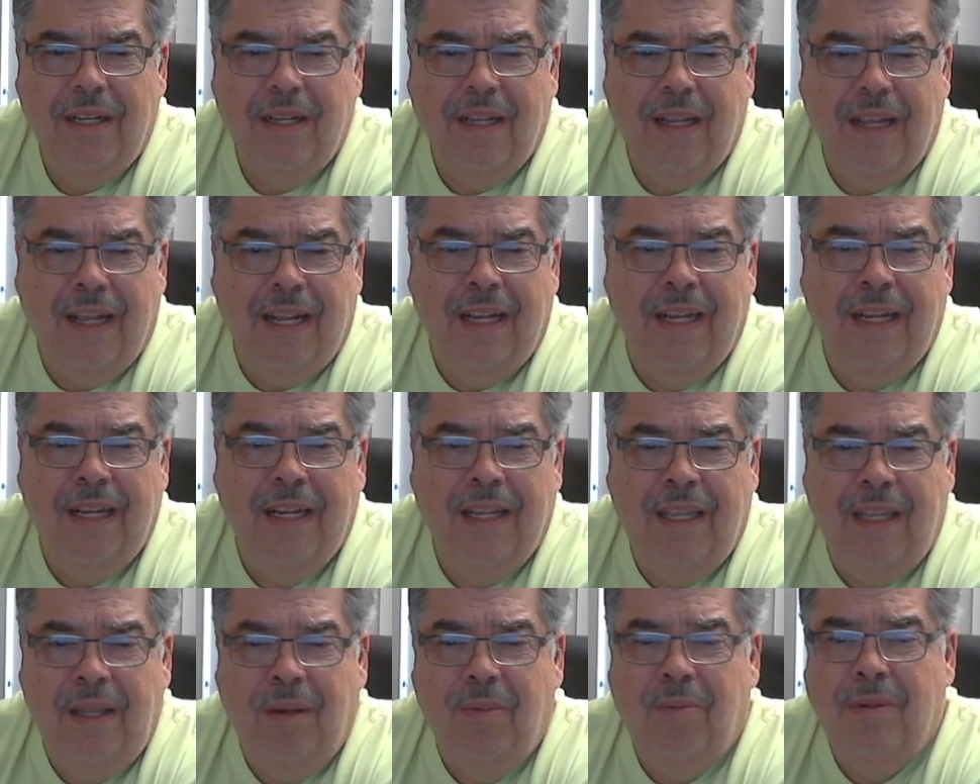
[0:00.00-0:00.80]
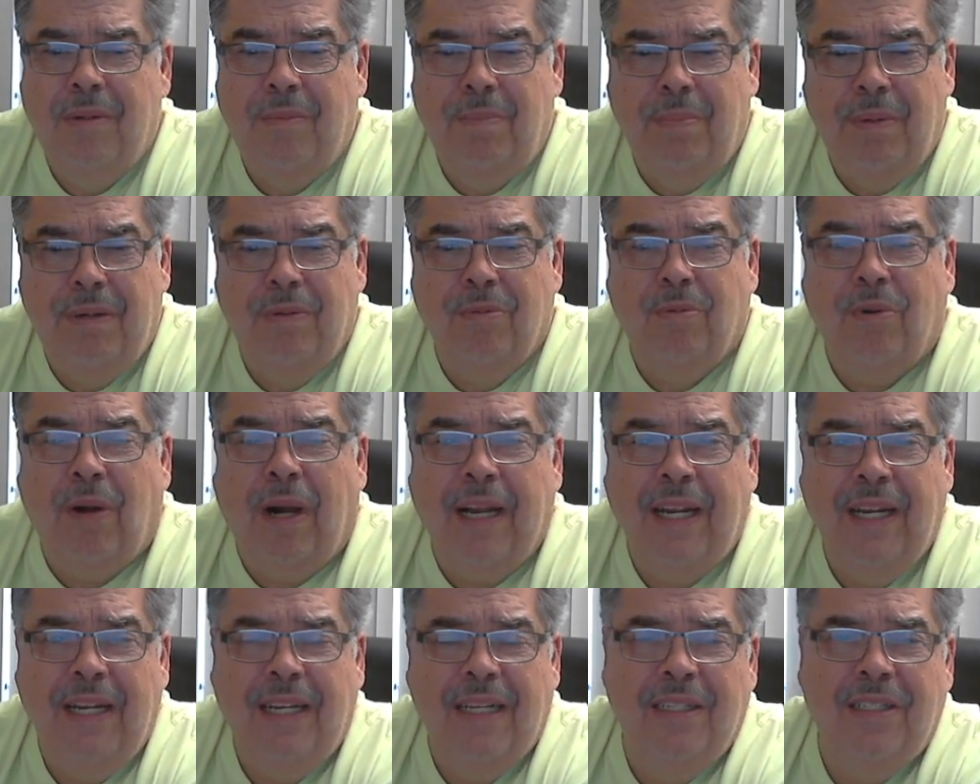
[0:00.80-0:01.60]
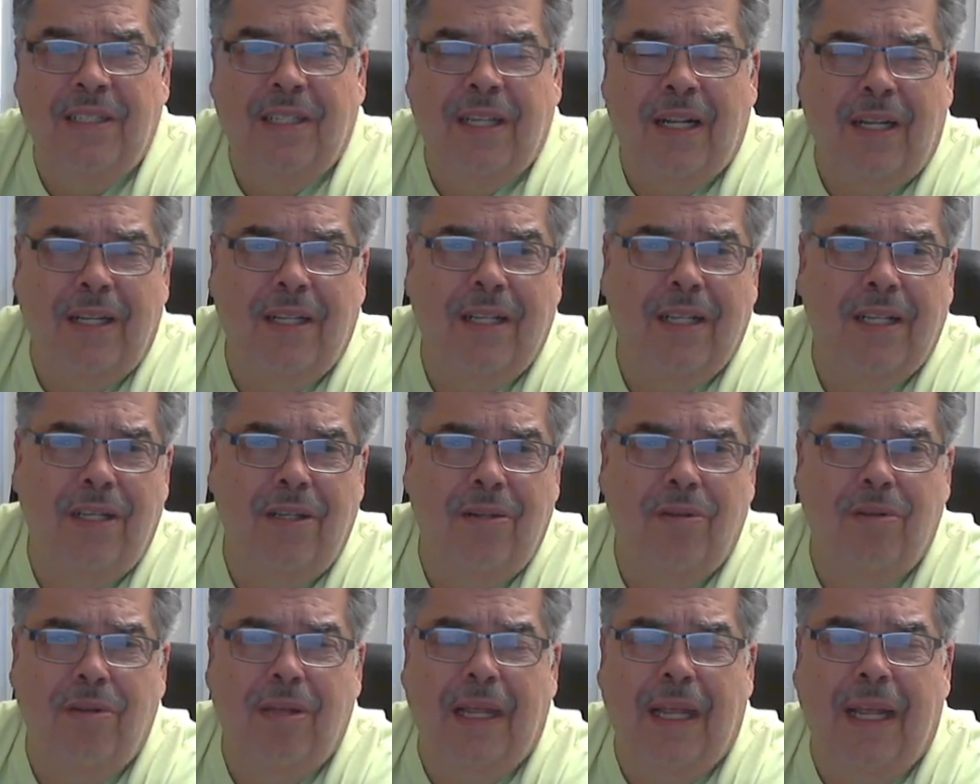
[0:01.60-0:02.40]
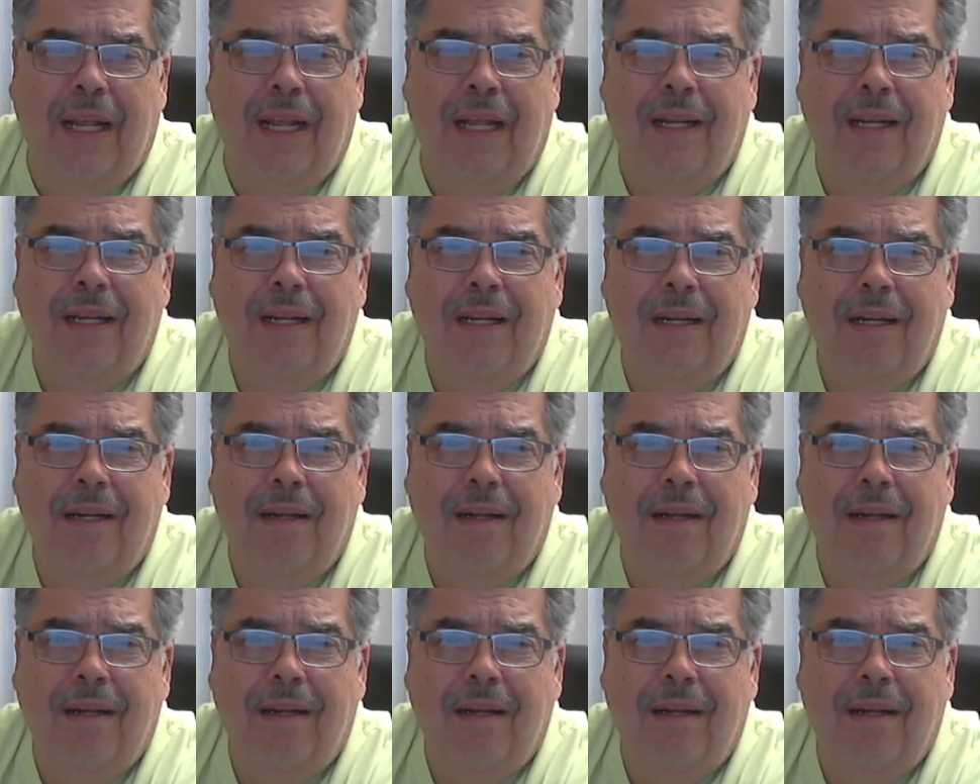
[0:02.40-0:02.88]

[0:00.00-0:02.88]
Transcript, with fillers: And he would be right in telling you that.